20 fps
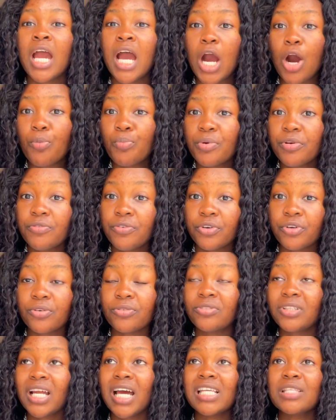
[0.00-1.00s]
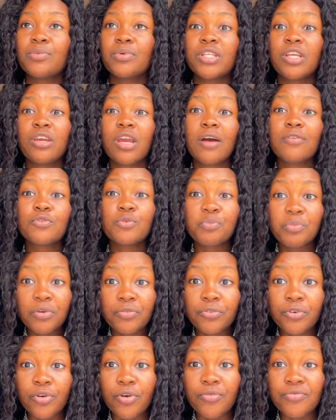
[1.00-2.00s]
I'll pay for your flights, but then you have to pay
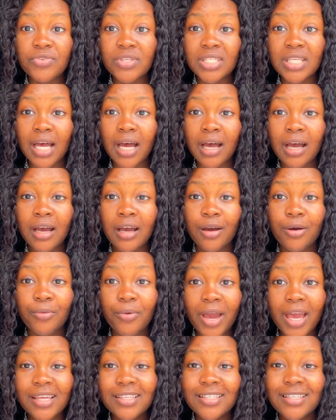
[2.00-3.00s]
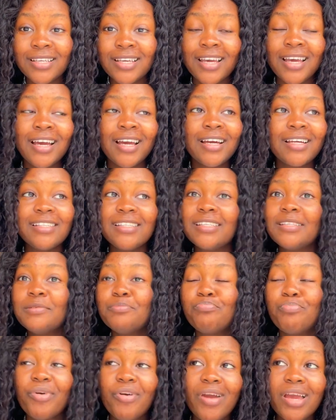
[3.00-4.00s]
for your visa, right?
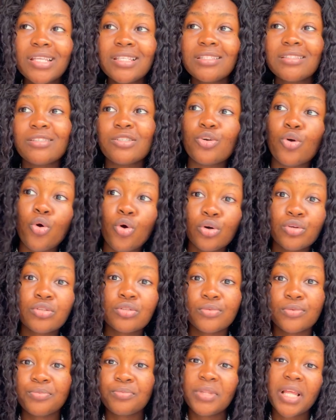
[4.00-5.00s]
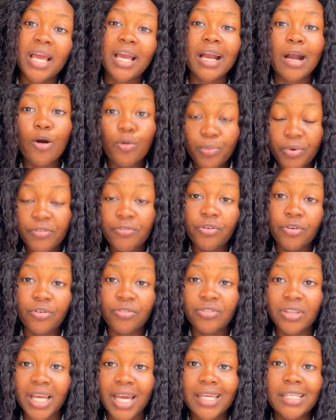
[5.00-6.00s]
The parent, the host will be like, I'll pay for
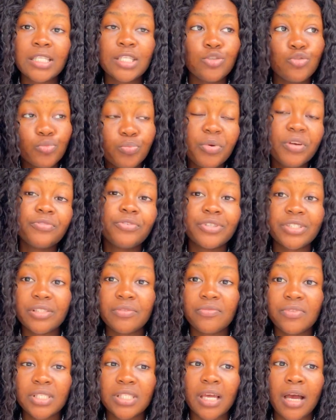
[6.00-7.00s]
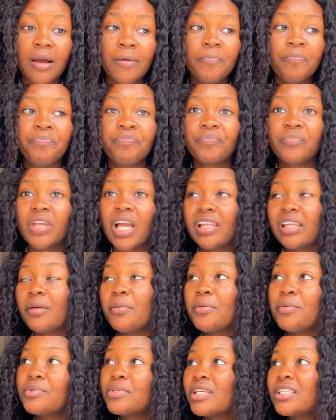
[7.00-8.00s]
your flight, you pay for the visa. And
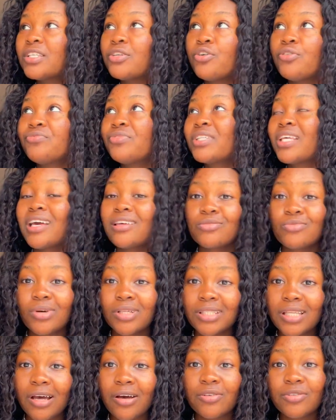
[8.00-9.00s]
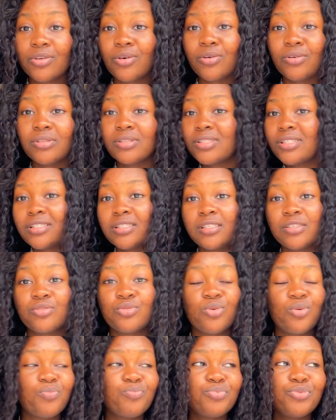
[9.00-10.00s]
then when they say your visa is 1,000, this thing.
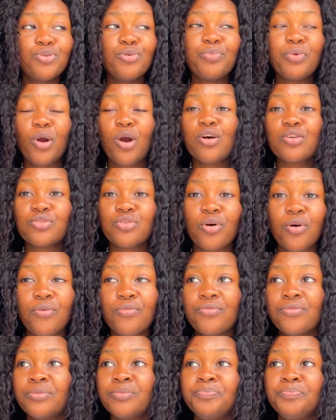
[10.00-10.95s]
So you, because of